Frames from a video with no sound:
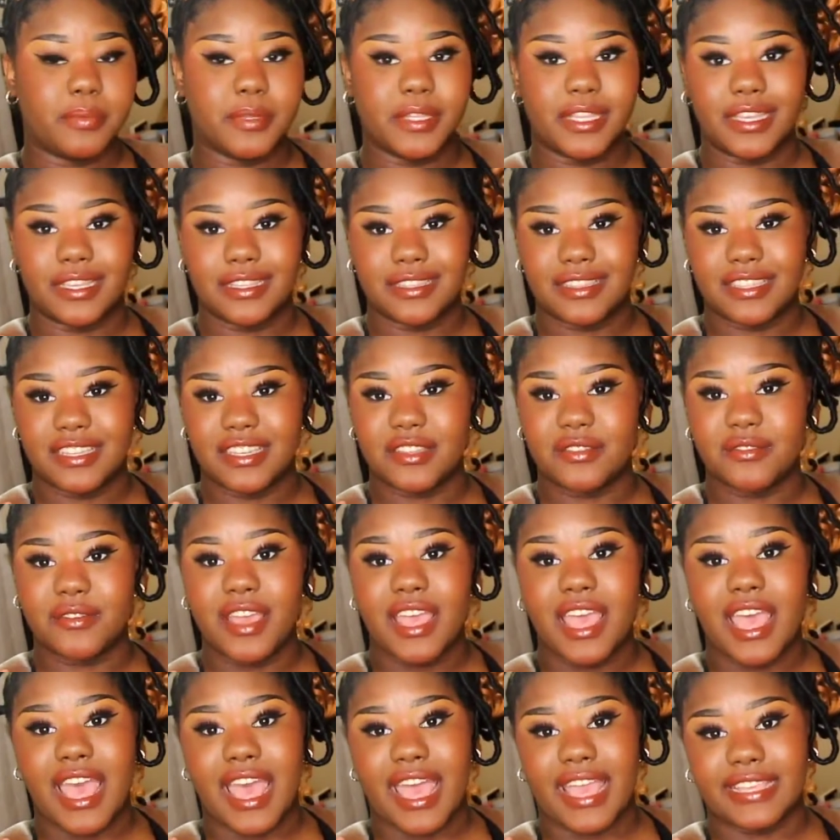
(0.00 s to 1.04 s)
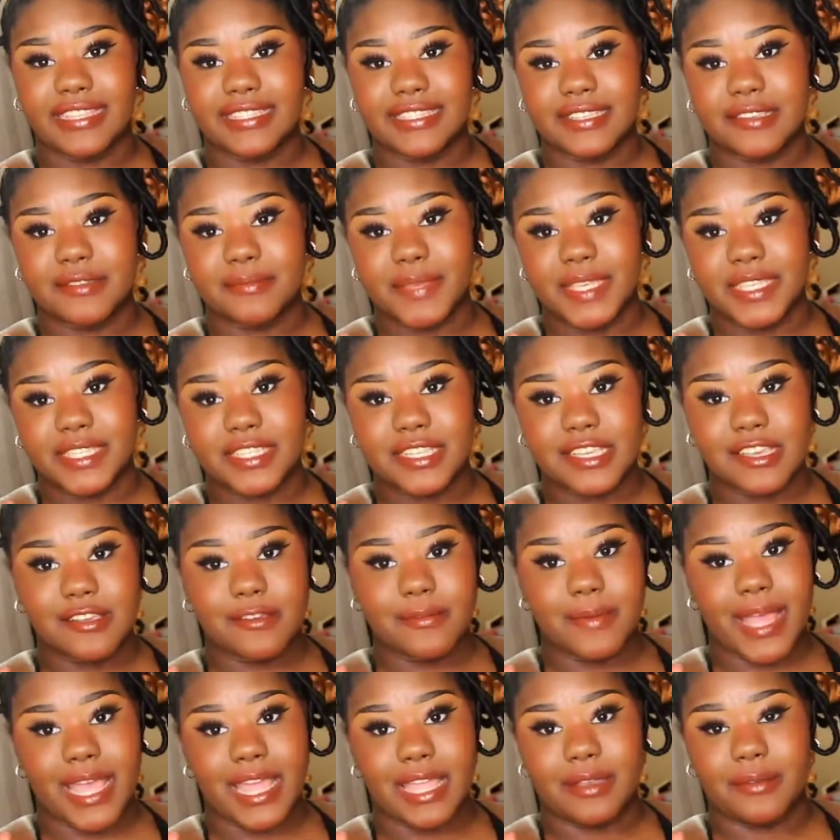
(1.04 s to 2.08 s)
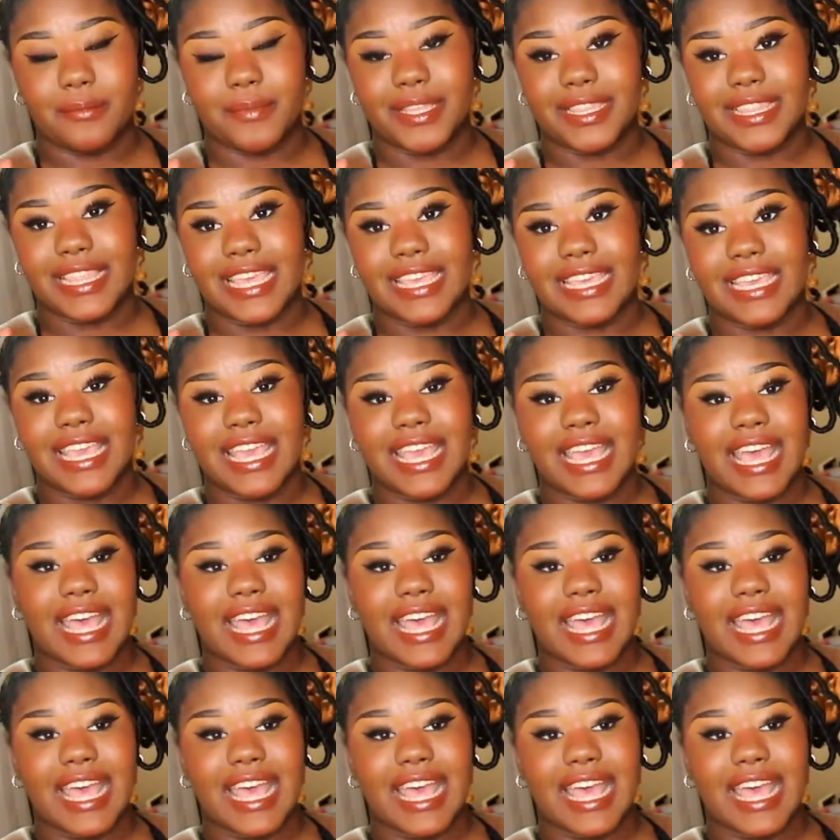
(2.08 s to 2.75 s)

but like the new High School Musical one with like